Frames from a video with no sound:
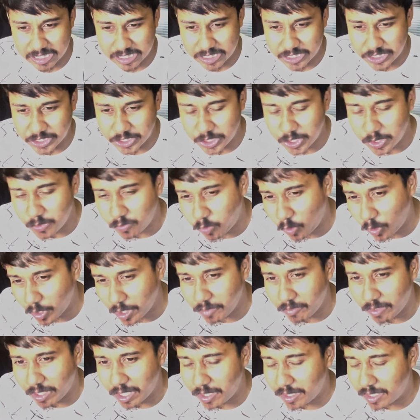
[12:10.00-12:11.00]
g4,
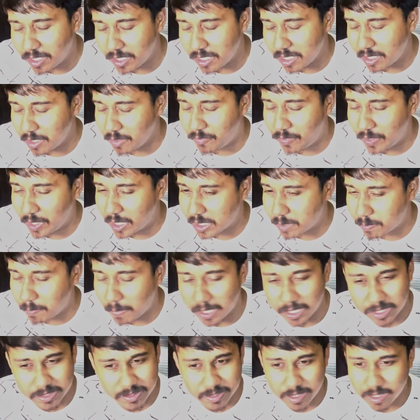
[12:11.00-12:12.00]
even if it is
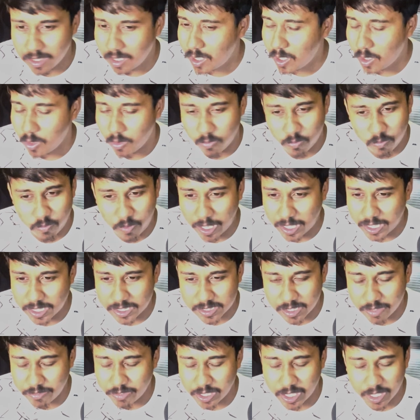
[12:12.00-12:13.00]
placed, white
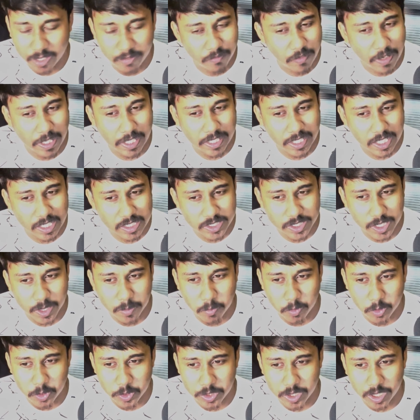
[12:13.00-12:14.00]
is having a fantastic
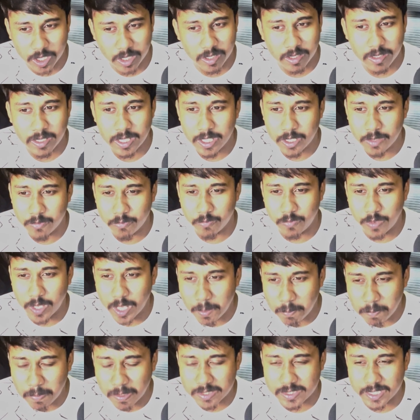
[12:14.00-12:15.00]
position,
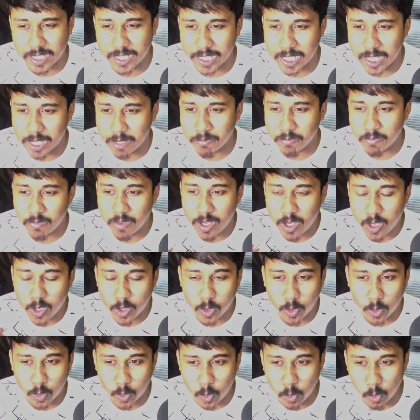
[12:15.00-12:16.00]
very pleasant game,
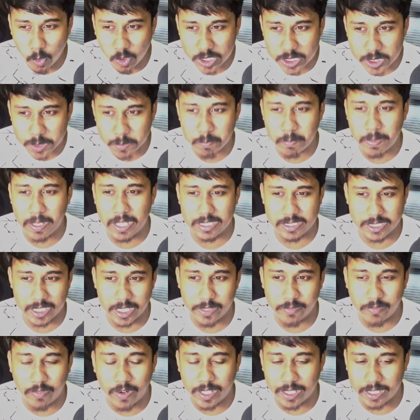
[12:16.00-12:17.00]
good space
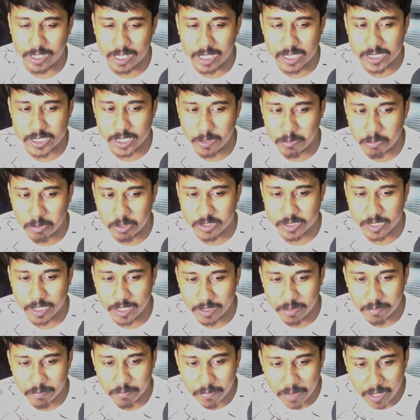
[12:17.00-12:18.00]
advantage I would
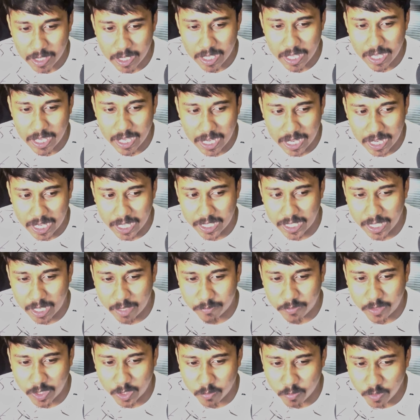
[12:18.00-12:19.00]
say. And
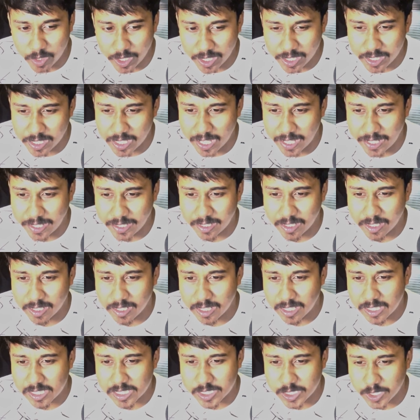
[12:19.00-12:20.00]
after queen d8,
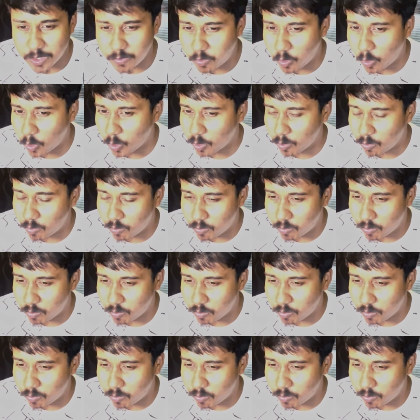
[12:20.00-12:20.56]
g4,